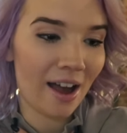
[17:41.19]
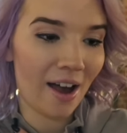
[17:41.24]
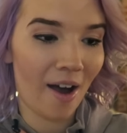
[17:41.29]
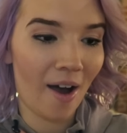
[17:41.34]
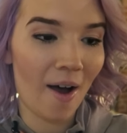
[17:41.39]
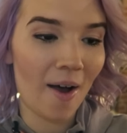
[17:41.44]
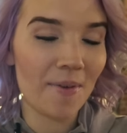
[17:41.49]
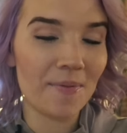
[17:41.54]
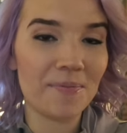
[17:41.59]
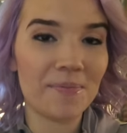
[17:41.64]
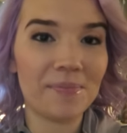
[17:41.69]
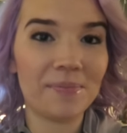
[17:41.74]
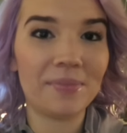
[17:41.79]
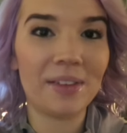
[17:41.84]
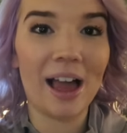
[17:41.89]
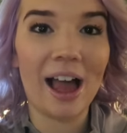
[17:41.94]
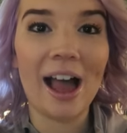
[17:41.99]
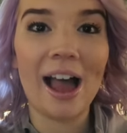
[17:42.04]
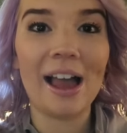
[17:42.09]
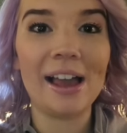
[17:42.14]
Um,
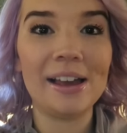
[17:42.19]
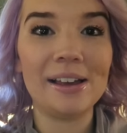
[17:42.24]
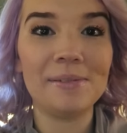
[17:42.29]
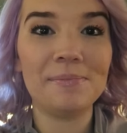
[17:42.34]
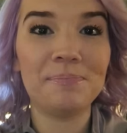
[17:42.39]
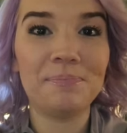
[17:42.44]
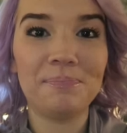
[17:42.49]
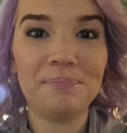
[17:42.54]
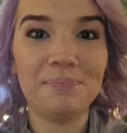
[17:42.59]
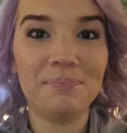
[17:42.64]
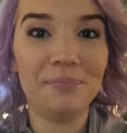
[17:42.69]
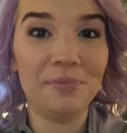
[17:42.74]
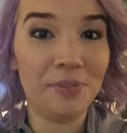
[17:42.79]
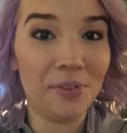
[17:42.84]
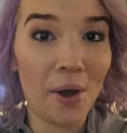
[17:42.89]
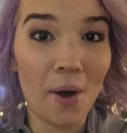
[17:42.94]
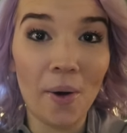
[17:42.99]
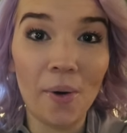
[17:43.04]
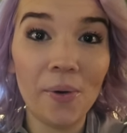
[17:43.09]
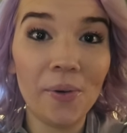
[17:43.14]
I
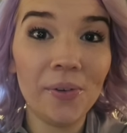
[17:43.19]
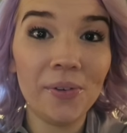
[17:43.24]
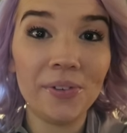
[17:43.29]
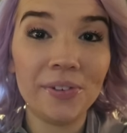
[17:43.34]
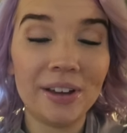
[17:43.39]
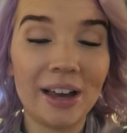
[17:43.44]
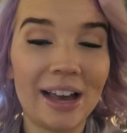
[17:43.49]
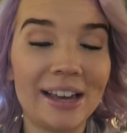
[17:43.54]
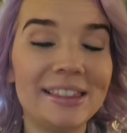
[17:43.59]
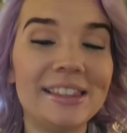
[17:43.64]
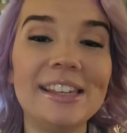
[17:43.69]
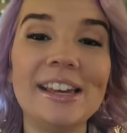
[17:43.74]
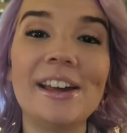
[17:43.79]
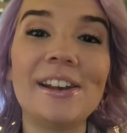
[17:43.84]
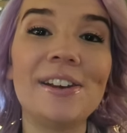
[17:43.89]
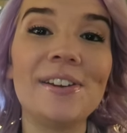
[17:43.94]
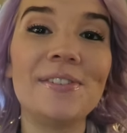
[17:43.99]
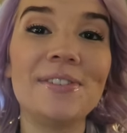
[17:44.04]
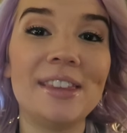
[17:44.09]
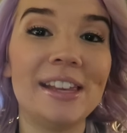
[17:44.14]
know at the
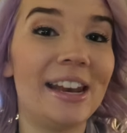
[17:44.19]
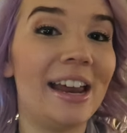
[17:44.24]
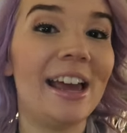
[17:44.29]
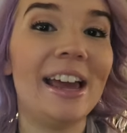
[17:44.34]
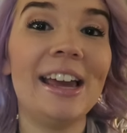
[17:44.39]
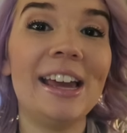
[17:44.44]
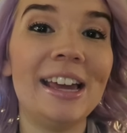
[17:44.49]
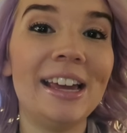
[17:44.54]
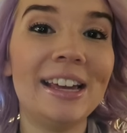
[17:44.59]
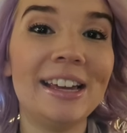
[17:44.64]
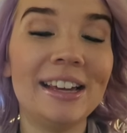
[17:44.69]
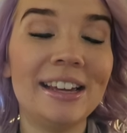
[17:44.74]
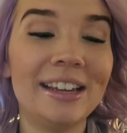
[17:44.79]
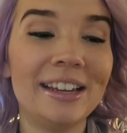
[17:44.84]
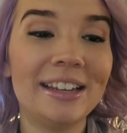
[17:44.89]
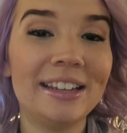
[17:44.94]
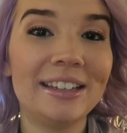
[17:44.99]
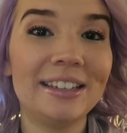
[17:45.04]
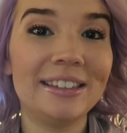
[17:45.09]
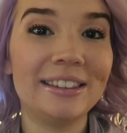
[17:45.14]
end of the day
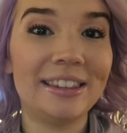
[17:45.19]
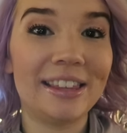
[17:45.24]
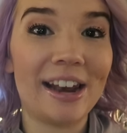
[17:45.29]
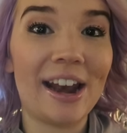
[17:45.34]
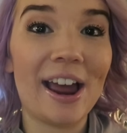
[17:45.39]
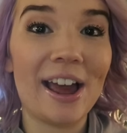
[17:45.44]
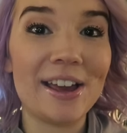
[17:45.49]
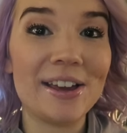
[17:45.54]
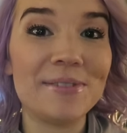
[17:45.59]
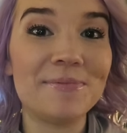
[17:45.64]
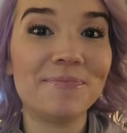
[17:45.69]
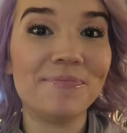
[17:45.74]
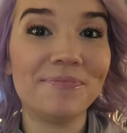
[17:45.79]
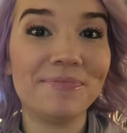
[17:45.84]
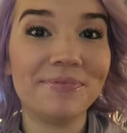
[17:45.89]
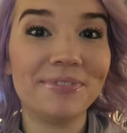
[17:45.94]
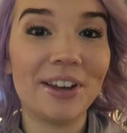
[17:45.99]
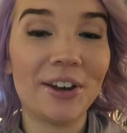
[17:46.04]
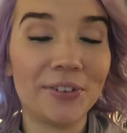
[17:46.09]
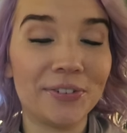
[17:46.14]
that I
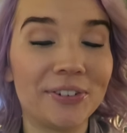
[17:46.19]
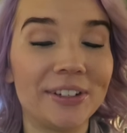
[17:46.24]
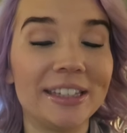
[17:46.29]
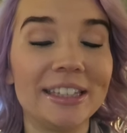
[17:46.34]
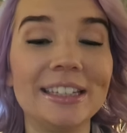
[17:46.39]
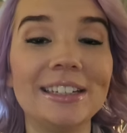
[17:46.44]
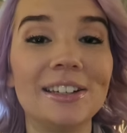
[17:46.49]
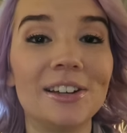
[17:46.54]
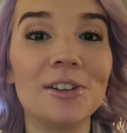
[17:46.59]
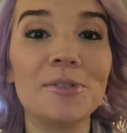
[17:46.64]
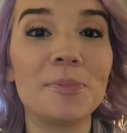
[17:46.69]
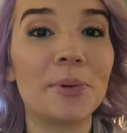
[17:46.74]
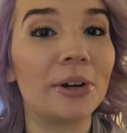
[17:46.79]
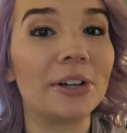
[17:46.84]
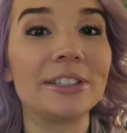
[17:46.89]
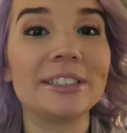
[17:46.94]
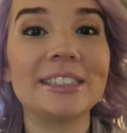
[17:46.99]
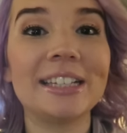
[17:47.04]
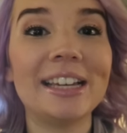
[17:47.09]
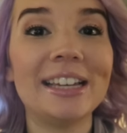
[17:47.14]
am a really good
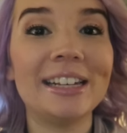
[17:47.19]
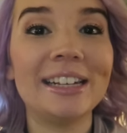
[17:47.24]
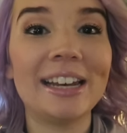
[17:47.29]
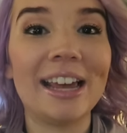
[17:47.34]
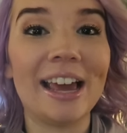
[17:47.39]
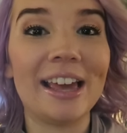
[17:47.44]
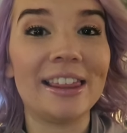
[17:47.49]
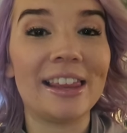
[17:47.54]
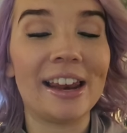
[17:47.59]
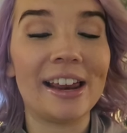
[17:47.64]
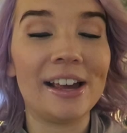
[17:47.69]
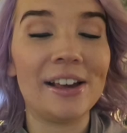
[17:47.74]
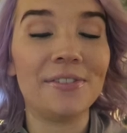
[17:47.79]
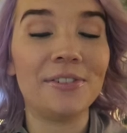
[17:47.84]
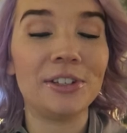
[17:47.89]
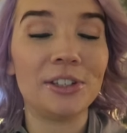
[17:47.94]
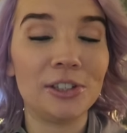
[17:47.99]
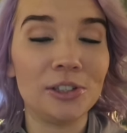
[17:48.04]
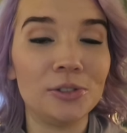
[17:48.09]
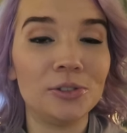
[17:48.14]
person and I have
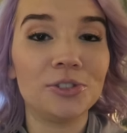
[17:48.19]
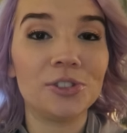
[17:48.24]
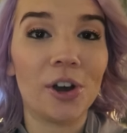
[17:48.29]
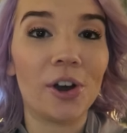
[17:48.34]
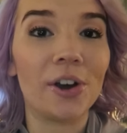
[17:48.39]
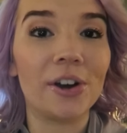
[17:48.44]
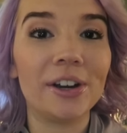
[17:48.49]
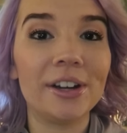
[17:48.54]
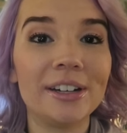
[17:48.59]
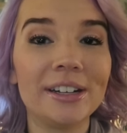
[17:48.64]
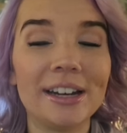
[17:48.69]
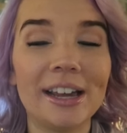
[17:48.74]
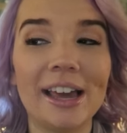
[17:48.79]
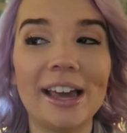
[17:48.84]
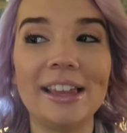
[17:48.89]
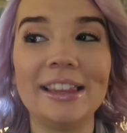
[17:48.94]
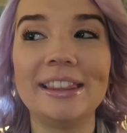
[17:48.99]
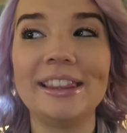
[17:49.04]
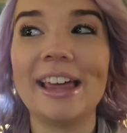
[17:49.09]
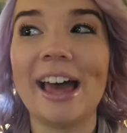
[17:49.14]
a huge heart
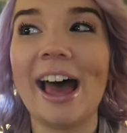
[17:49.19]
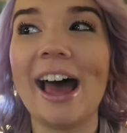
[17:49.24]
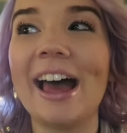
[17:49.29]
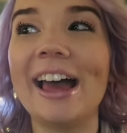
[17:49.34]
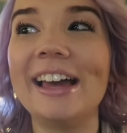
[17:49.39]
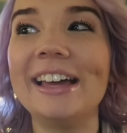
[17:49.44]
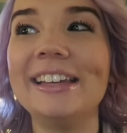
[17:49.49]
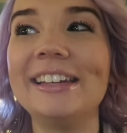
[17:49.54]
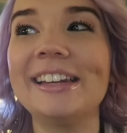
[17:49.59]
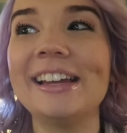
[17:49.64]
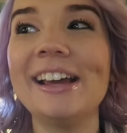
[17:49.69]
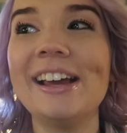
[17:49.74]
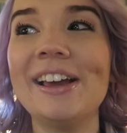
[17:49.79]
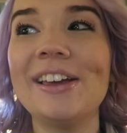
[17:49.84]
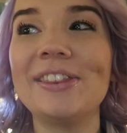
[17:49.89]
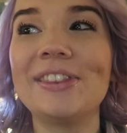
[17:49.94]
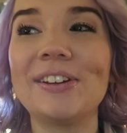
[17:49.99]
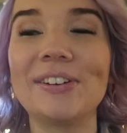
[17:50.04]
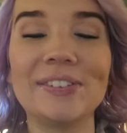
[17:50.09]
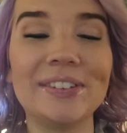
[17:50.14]
and that
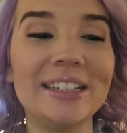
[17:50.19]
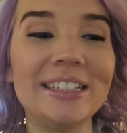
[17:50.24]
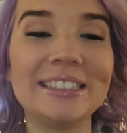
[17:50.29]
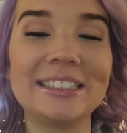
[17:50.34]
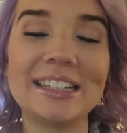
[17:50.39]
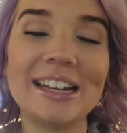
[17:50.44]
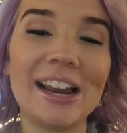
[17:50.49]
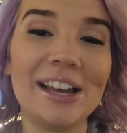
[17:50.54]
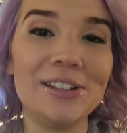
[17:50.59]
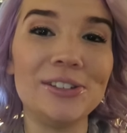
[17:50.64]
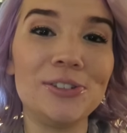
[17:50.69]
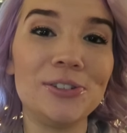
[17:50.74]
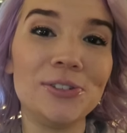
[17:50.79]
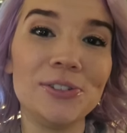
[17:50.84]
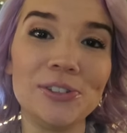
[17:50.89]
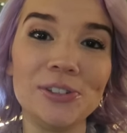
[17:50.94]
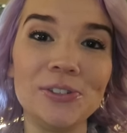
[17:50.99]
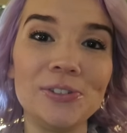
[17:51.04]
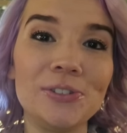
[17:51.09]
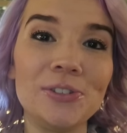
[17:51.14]
the reason I do
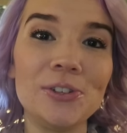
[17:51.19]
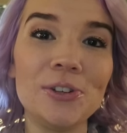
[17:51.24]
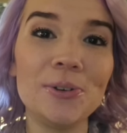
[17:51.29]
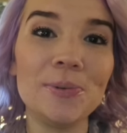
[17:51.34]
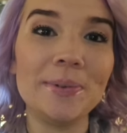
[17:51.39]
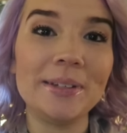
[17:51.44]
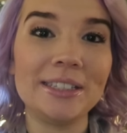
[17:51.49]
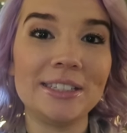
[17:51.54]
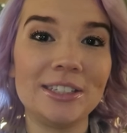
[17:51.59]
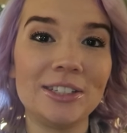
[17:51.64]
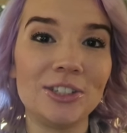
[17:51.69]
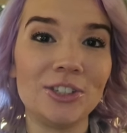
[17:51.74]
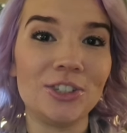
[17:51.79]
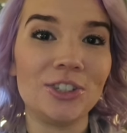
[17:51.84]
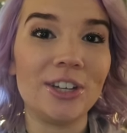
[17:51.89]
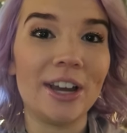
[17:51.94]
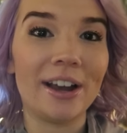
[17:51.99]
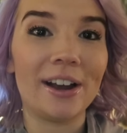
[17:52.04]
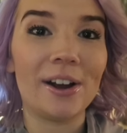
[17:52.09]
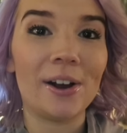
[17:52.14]
YouTube is to
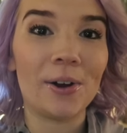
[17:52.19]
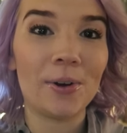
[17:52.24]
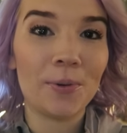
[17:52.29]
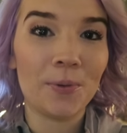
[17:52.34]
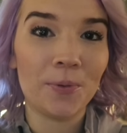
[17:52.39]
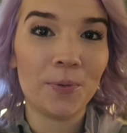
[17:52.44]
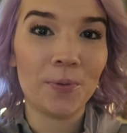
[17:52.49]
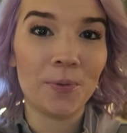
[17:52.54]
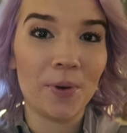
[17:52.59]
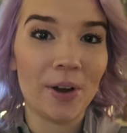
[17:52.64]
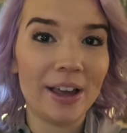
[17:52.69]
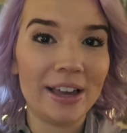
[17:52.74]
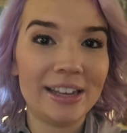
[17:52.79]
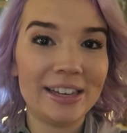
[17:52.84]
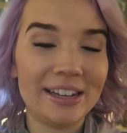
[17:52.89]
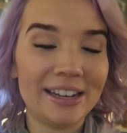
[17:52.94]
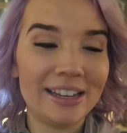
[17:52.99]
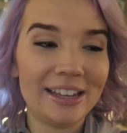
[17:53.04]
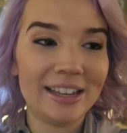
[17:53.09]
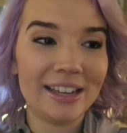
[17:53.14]
share
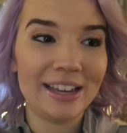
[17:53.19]
what